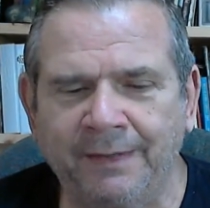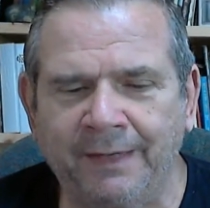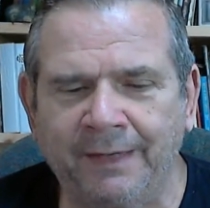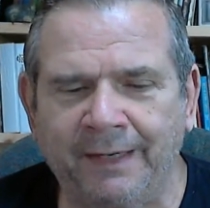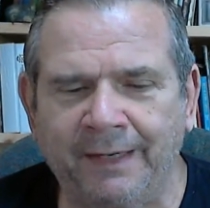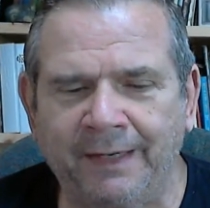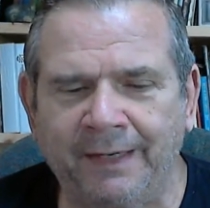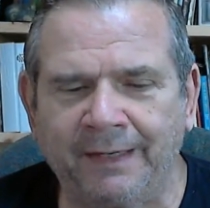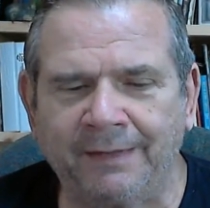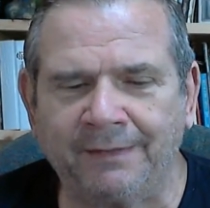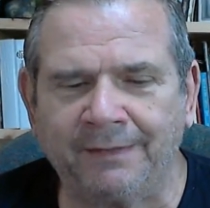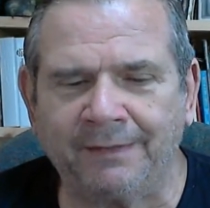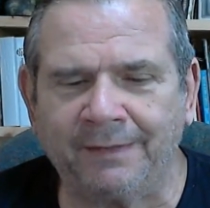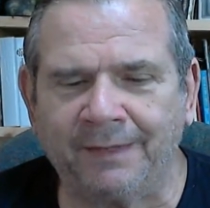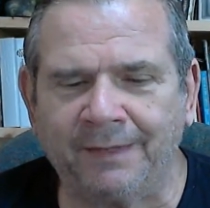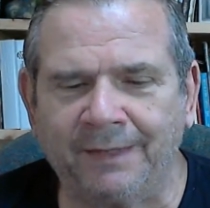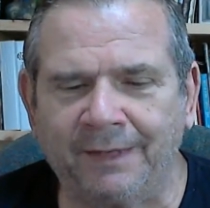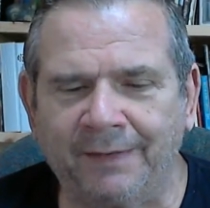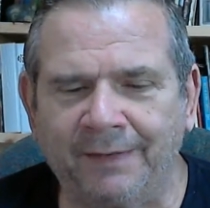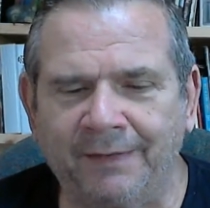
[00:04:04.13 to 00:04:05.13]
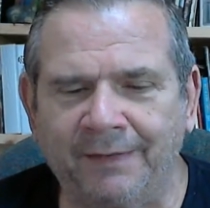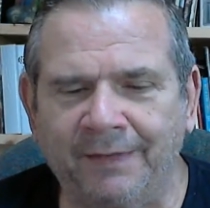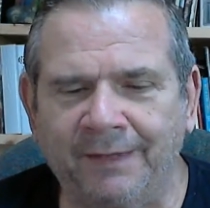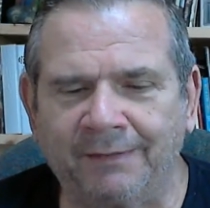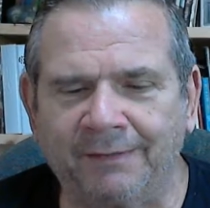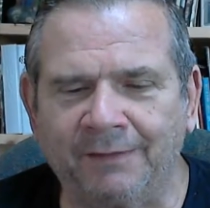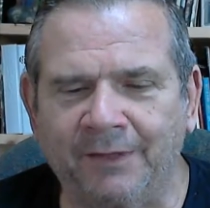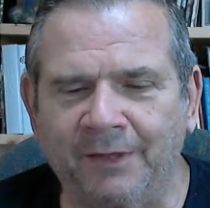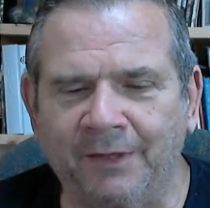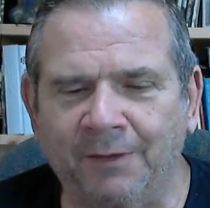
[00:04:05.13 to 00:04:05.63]
and
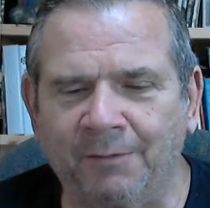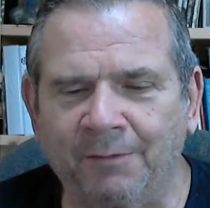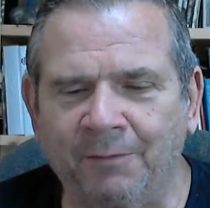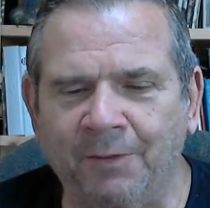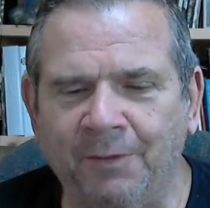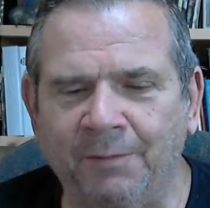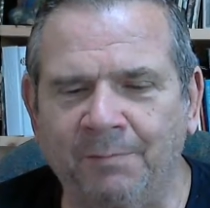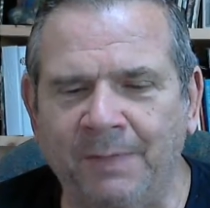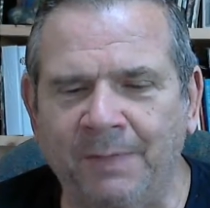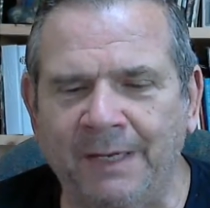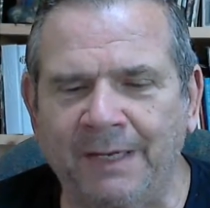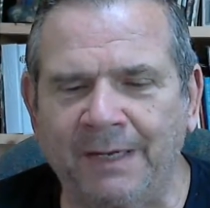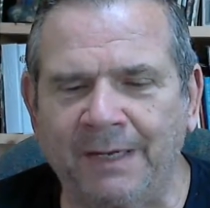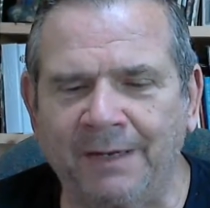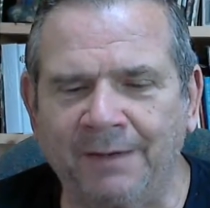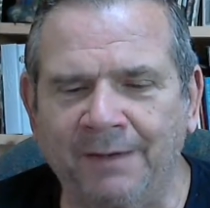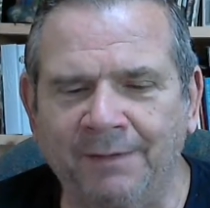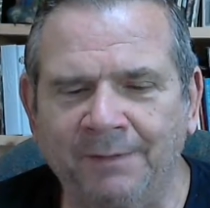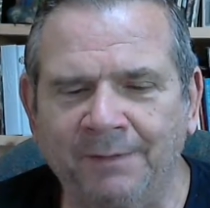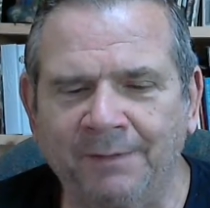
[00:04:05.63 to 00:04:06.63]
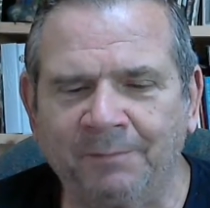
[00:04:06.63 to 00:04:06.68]
that there would be